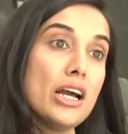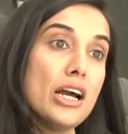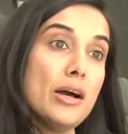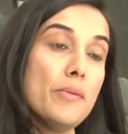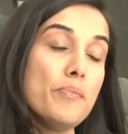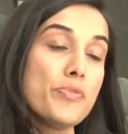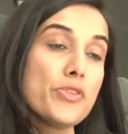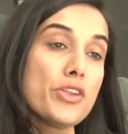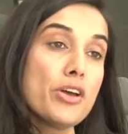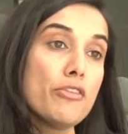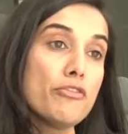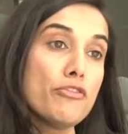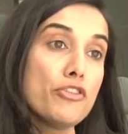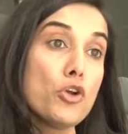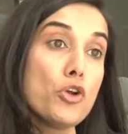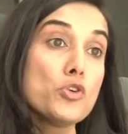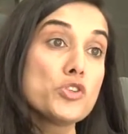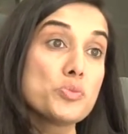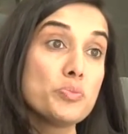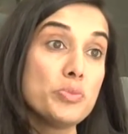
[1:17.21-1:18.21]
um,
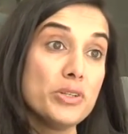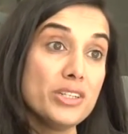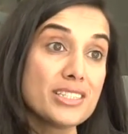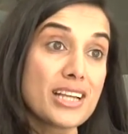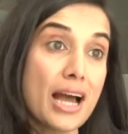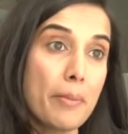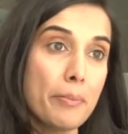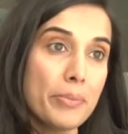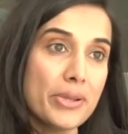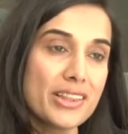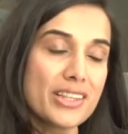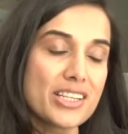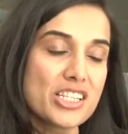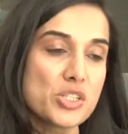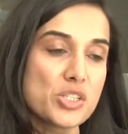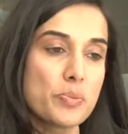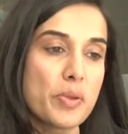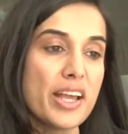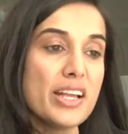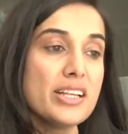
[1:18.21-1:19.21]
flows build up in the
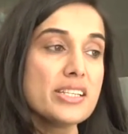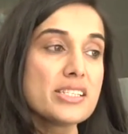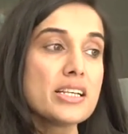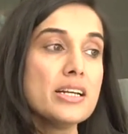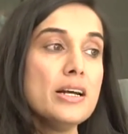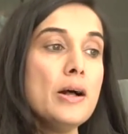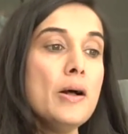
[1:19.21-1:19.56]
space.